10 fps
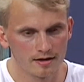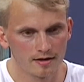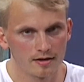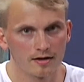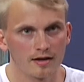
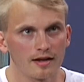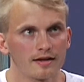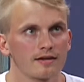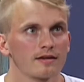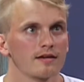sorry.
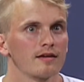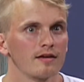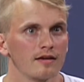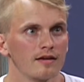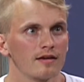Like,
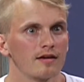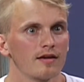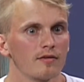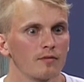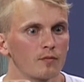
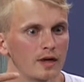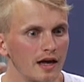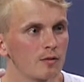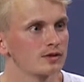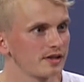when
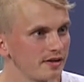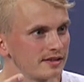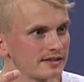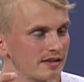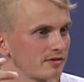I was here in
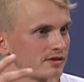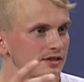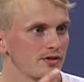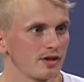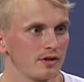San
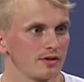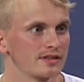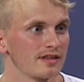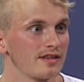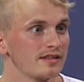Francisco, I noticed
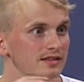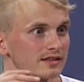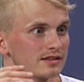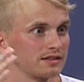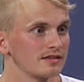that this
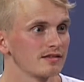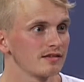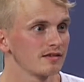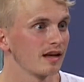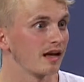is
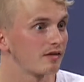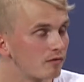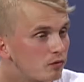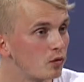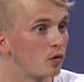like
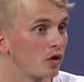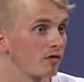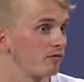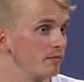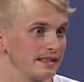full of
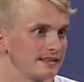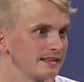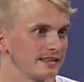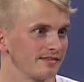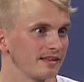
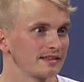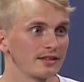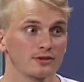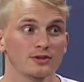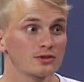business events.
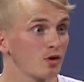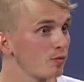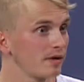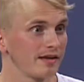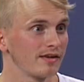There's so
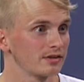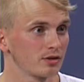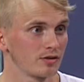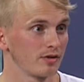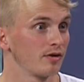many events
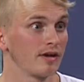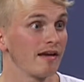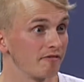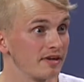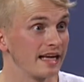going on
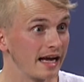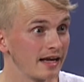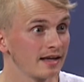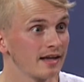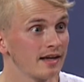every day,
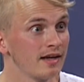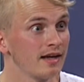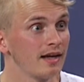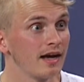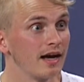
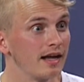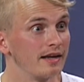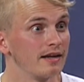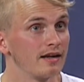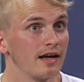and
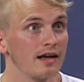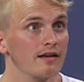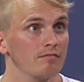and